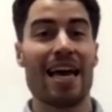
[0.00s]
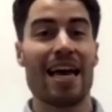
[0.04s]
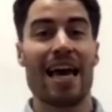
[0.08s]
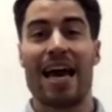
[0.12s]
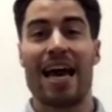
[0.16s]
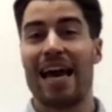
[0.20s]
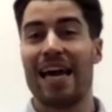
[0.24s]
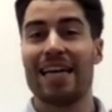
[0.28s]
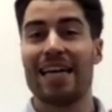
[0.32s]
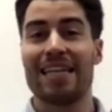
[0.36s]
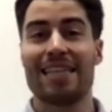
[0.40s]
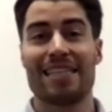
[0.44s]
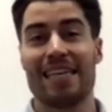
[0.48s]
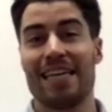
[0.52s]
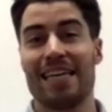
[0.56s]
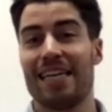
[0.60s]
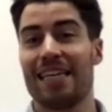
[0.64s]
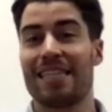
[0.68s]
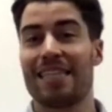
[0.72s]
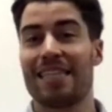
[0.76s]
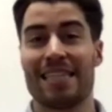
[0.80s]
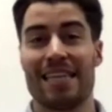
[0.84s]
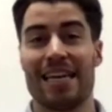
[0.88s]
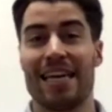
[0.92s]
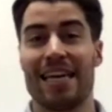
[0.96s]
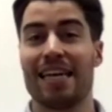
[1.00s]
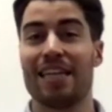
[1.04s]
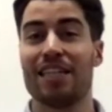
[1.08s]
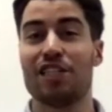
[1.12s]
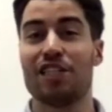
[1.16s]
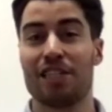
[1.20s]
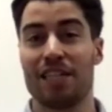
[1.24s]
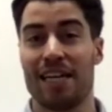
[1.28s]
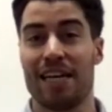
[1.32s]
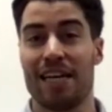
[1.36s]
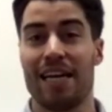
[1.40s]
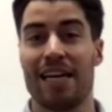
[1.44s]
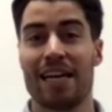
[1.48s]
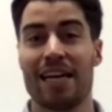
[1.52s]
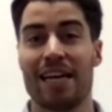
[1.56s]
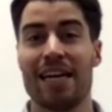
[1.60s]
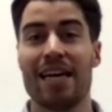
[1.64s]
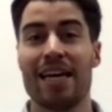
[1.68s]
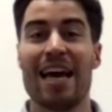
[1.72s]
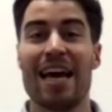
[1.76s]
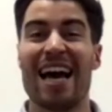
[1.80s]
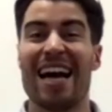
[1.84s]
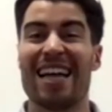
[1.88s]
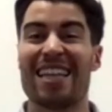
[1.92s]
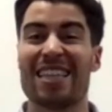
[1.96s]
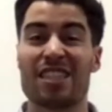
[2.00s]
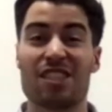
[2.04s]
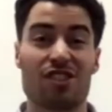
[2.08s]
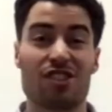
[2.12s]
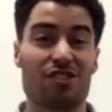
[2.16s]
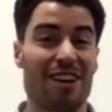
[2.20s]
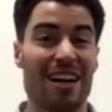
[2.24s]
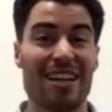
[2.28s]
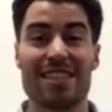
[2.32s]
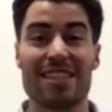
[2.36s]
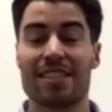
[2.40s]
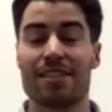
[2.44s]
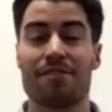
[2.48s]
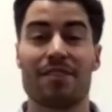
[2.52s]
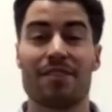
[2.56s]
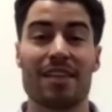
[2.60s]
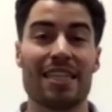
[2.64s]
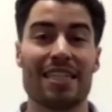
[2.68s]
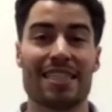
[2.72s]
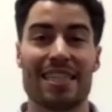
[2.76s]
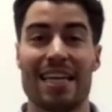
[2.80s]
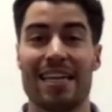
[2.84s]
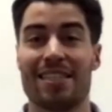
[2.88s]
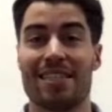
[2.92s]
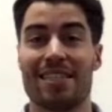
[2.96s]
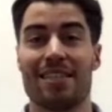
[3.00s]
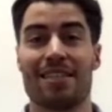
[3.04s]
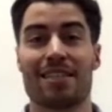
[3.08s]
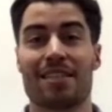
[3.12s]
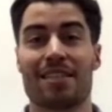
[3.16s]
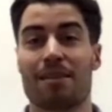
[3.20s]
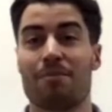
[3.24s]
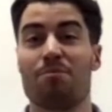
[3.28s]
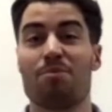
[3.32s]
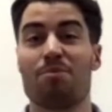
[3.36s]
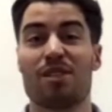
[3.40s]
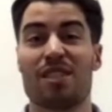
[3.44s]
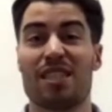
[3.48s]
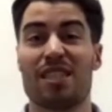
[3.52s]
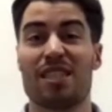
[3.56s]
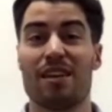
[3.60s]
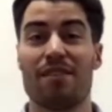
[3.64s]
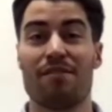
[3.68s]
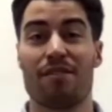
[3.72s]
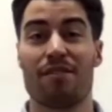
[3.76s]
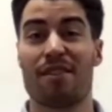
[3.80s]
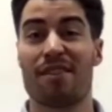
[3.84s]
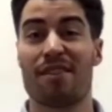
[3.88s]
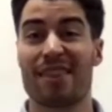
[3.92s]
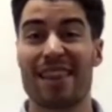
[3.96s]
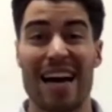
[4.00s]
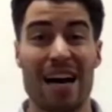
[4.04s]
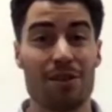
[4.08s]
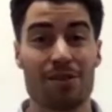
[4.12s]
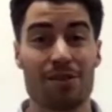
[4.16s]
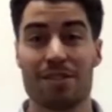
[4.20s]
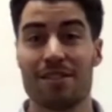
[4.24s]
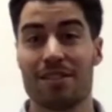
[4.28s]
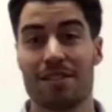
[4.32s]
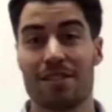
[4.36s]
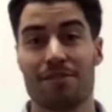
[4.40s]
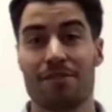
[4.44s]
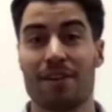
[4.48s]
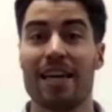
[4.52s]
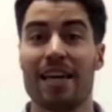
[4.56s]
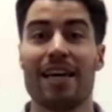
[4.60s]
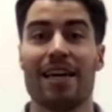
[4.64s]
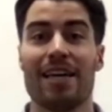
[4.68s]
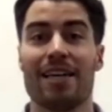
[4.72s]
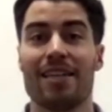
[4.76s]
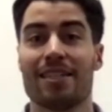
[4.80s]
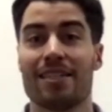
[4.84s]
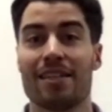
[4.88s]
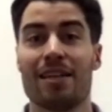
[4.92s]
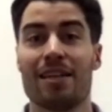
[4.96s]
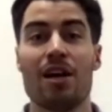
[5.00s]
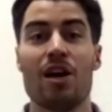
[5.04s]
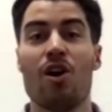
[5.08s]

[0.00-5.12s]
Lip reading: A, T, C, and G, and strands of these letters can preserve for thousands of years,